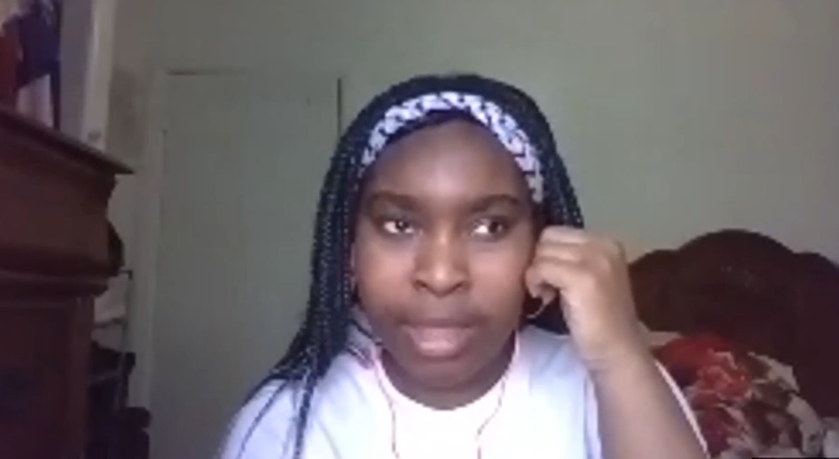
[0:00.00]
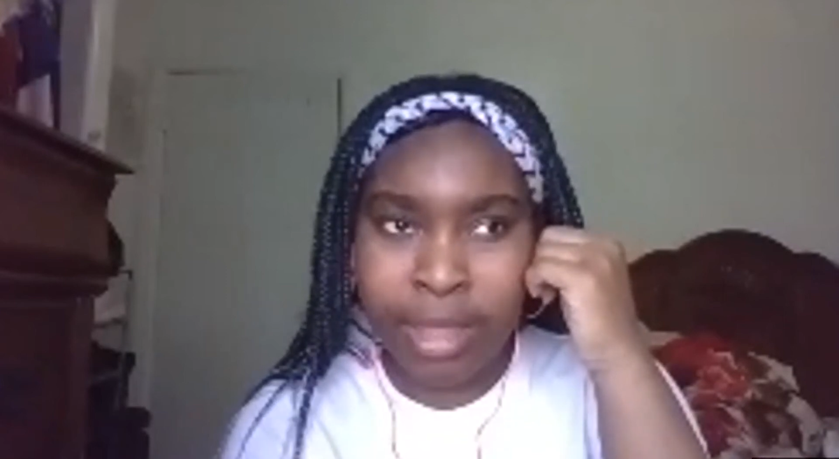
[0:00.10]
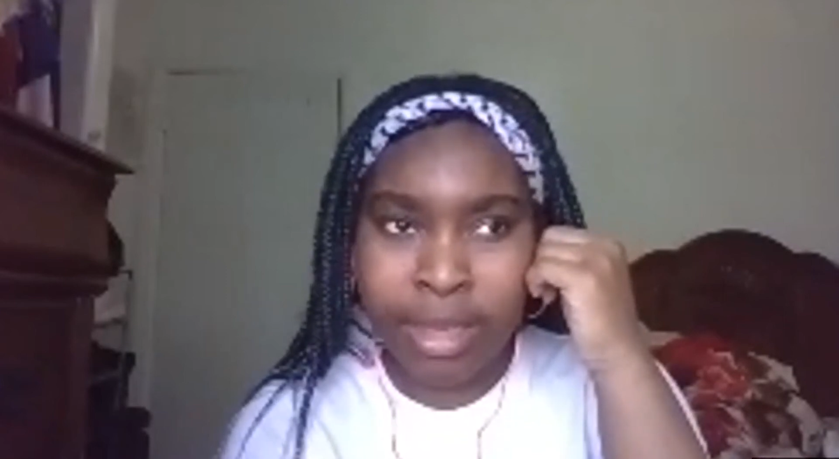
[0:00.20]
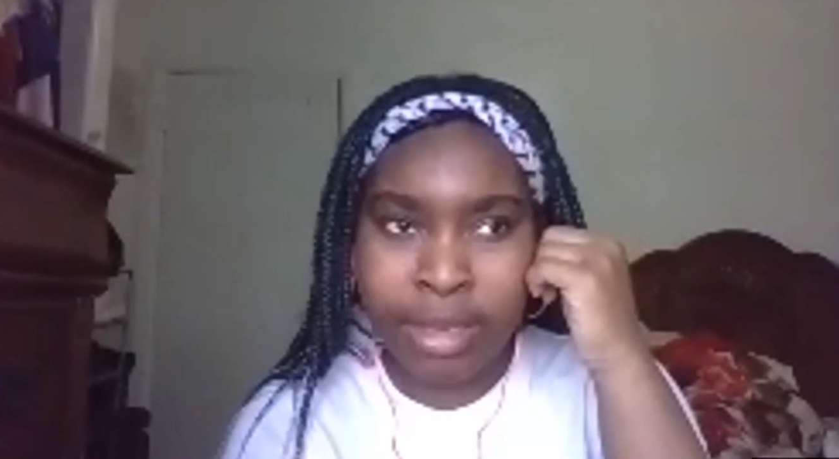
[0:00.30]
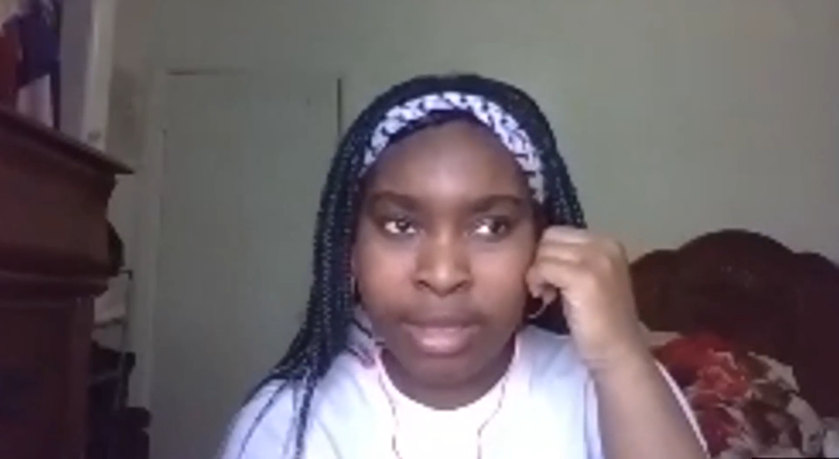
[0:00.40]

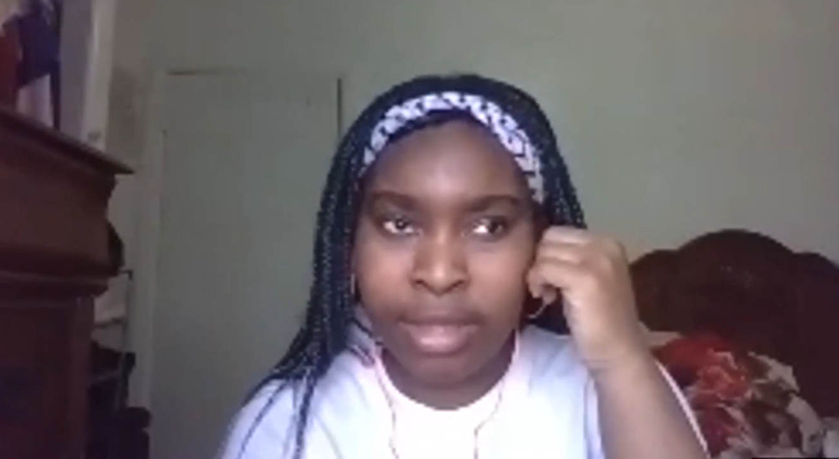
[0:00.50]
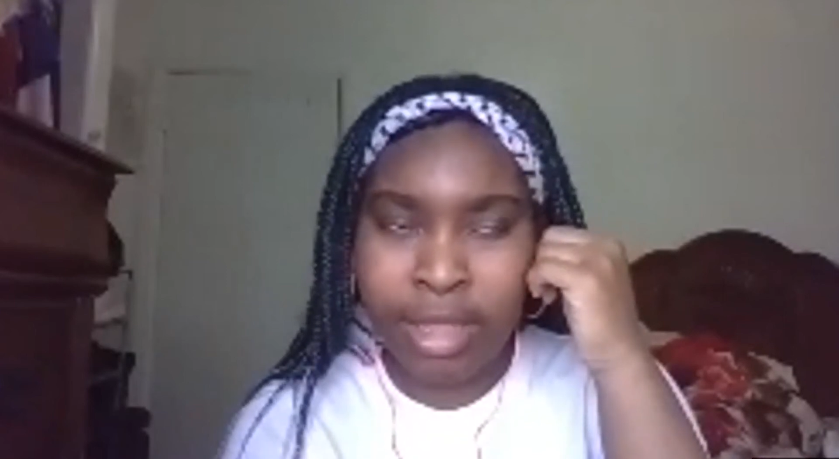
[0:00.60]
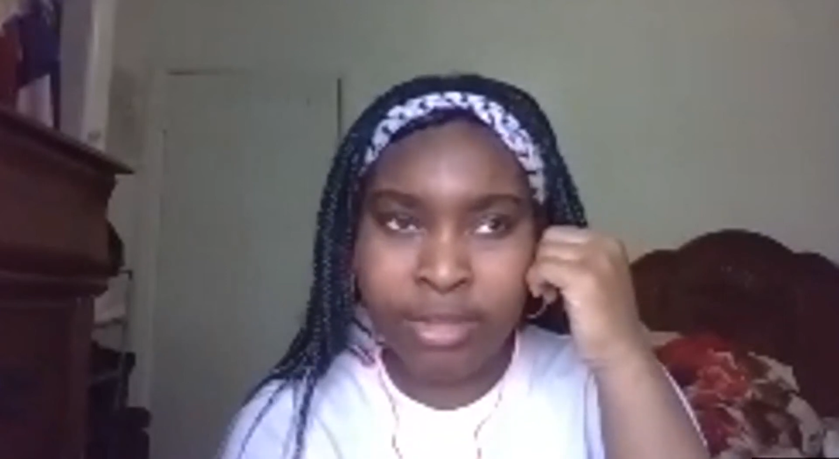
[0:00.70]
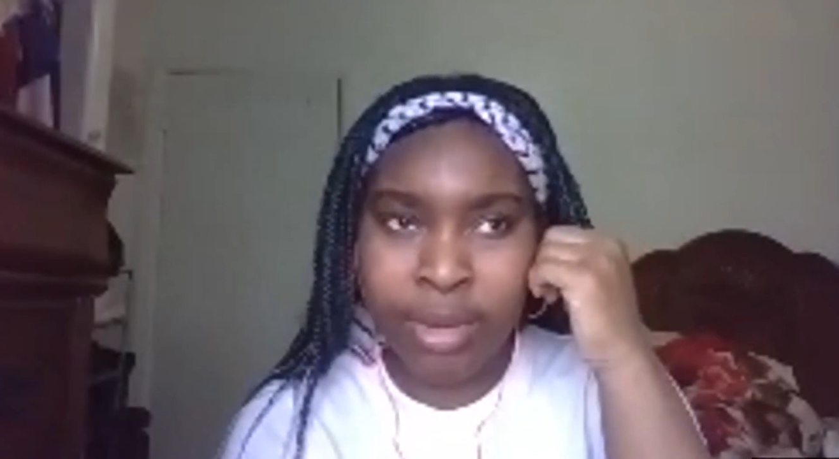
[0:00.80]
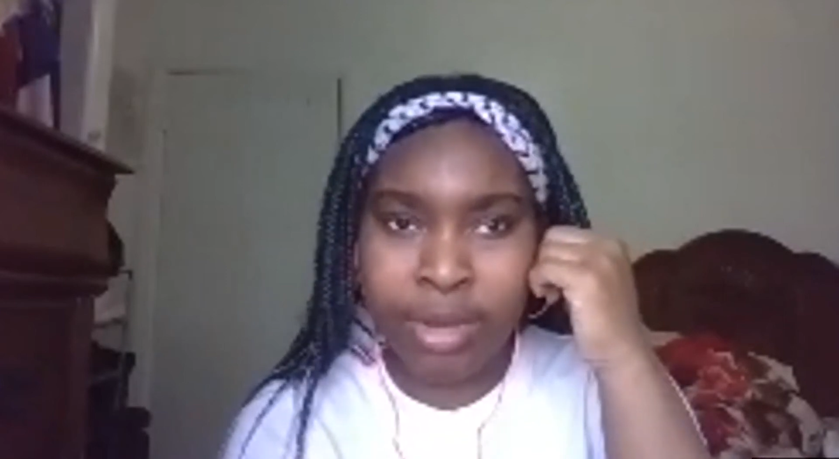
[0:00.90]
and
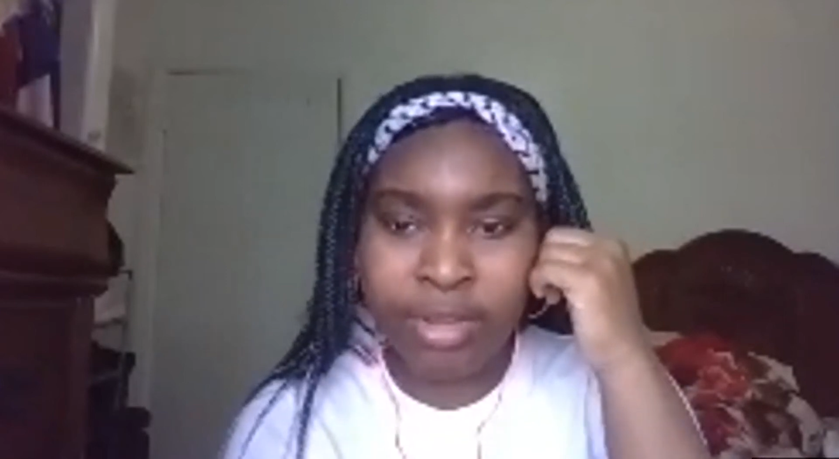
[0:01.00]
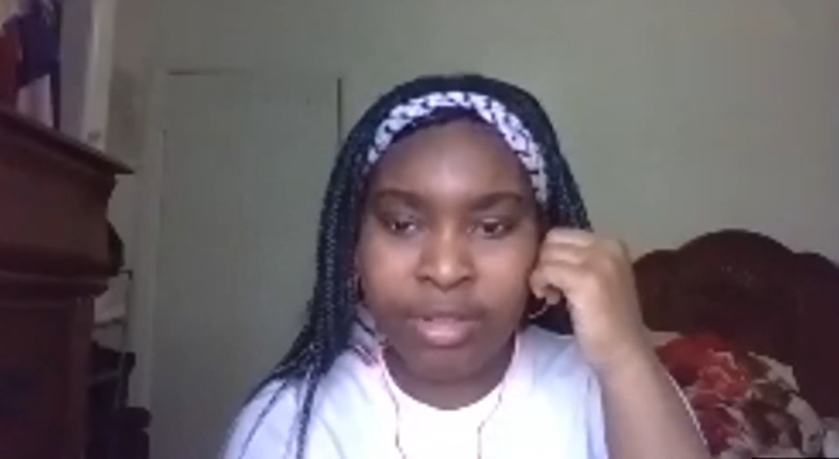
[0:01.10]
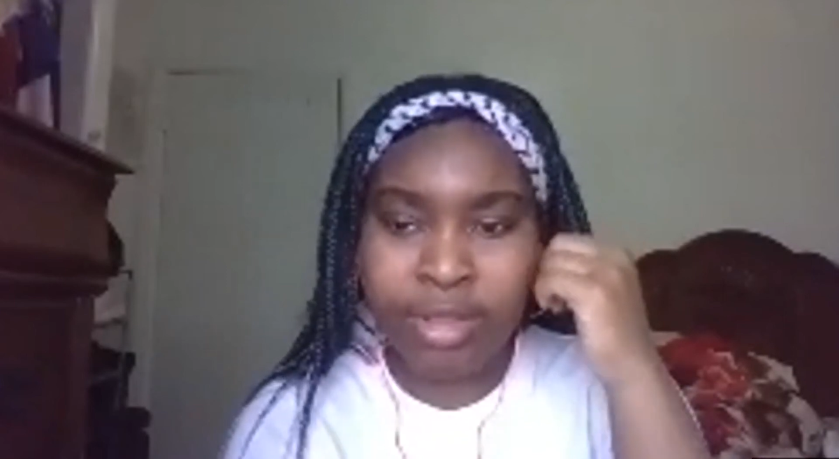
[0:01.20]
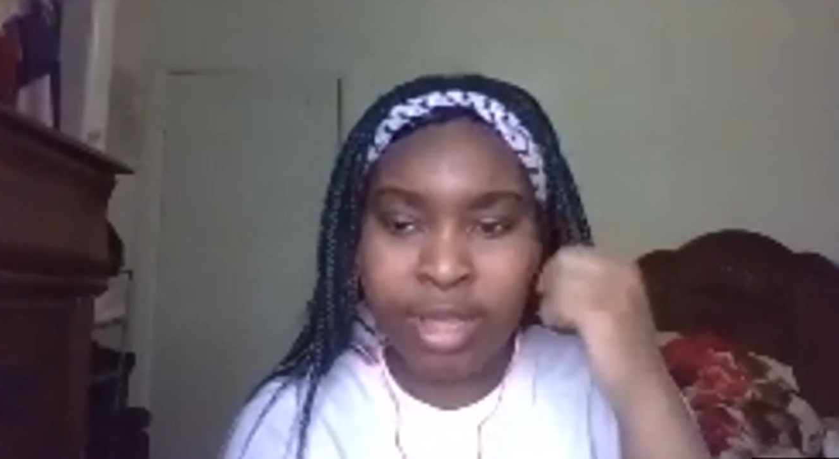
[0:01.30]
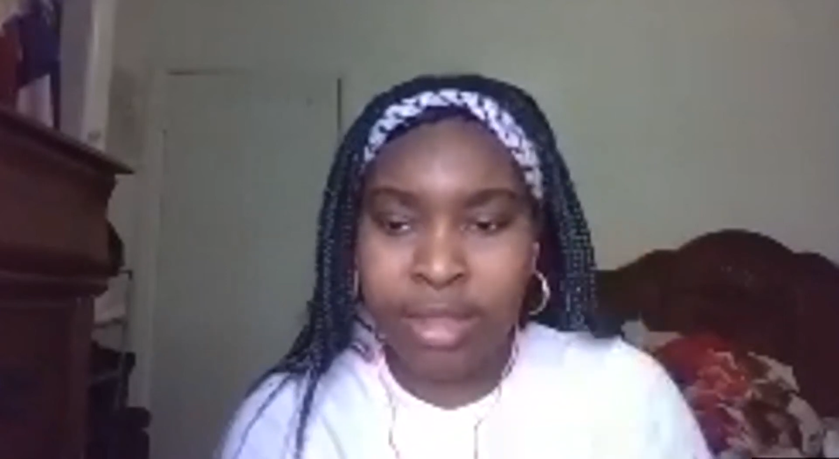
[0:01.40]
things around us
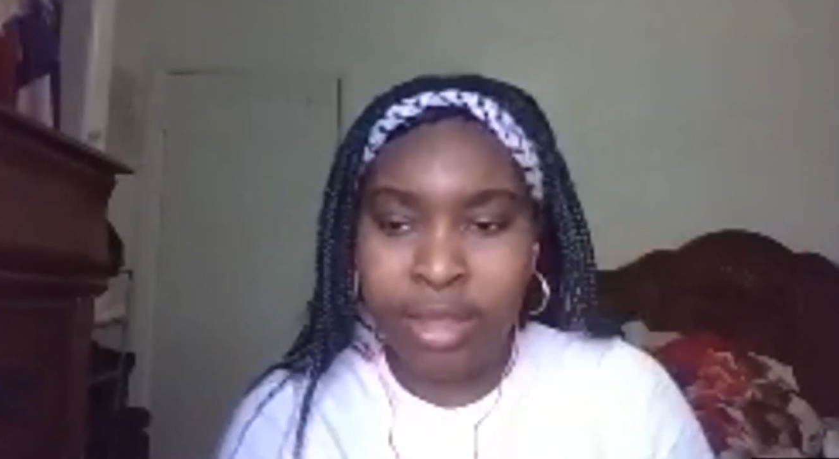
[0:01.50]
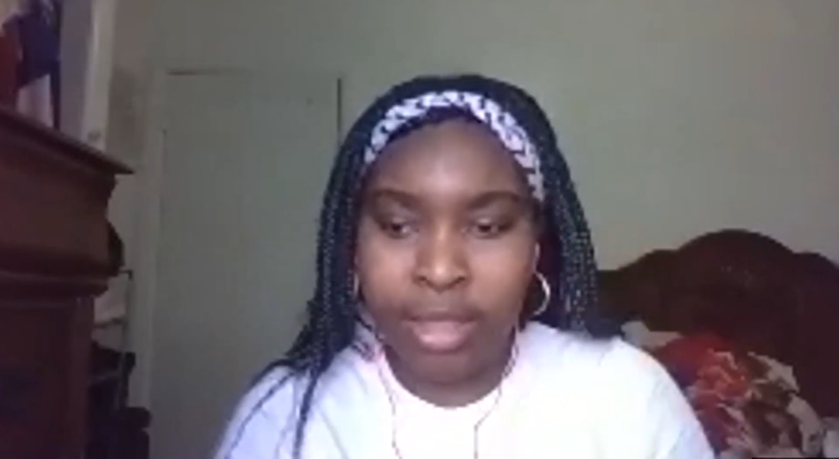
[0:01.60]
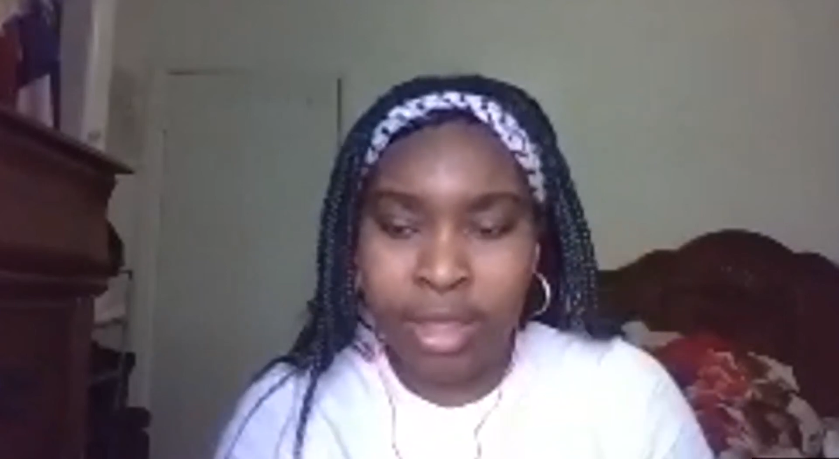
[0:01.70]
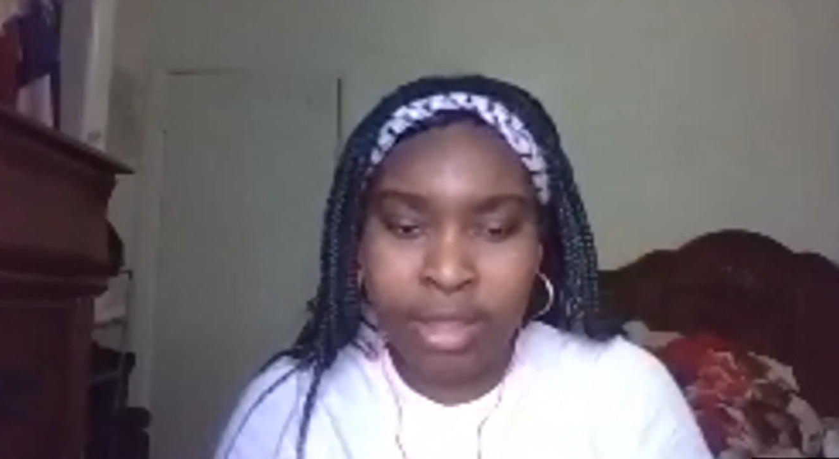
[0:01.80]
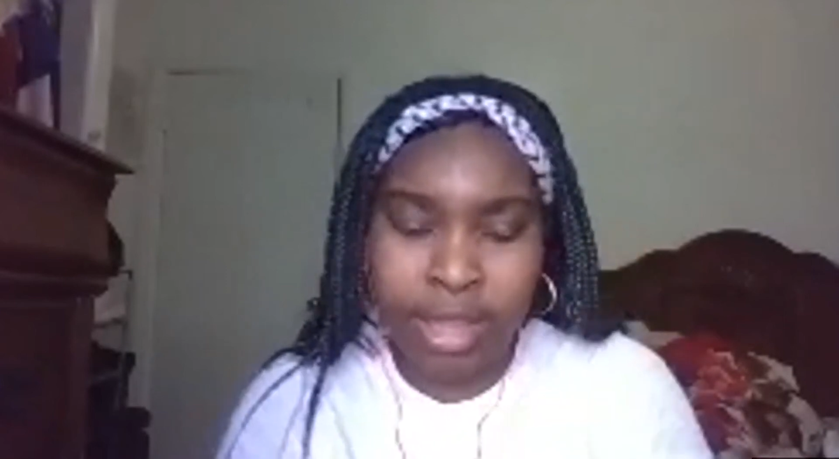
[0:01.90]
stay
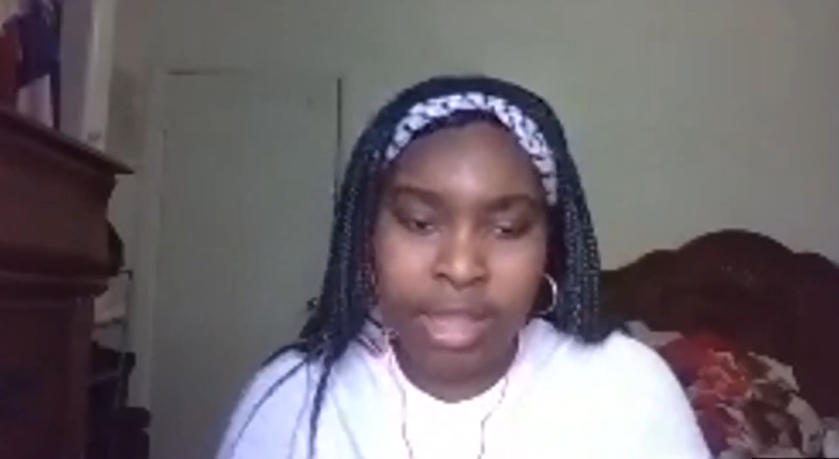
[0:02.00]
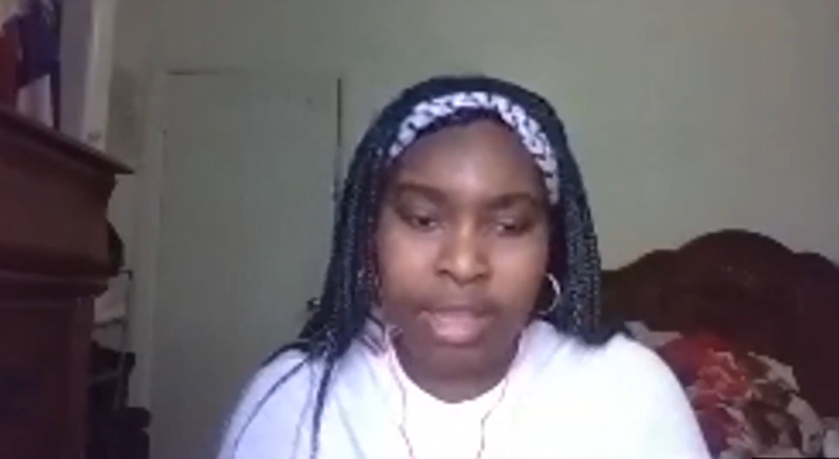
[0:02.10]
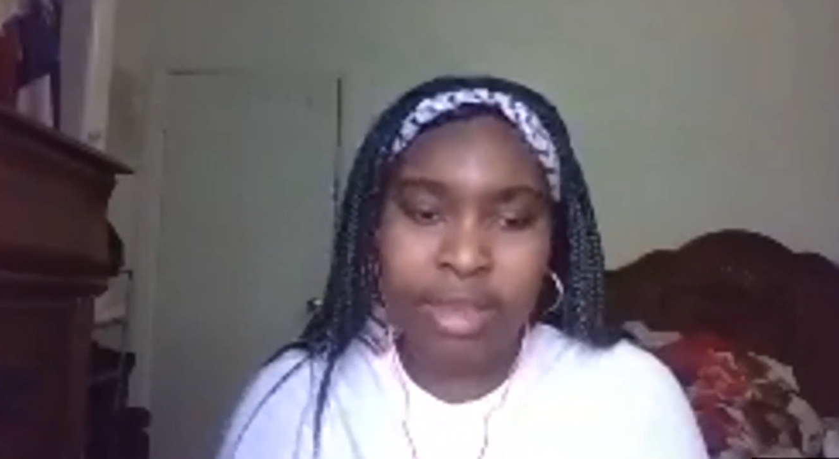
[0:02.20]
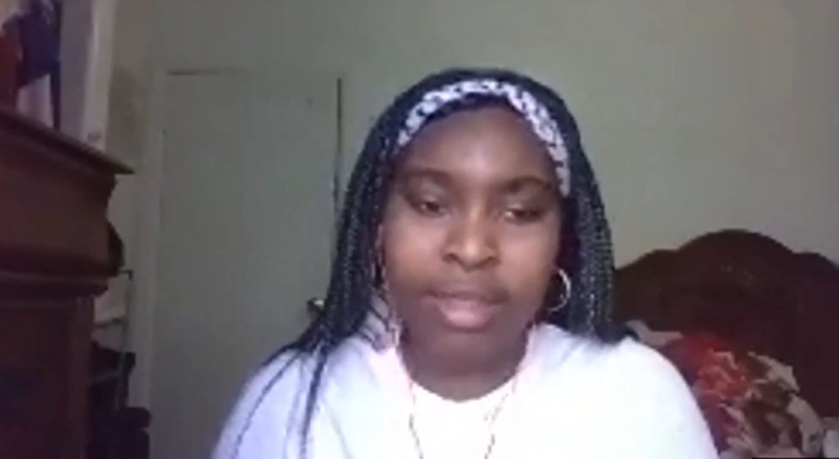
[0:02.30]
clean.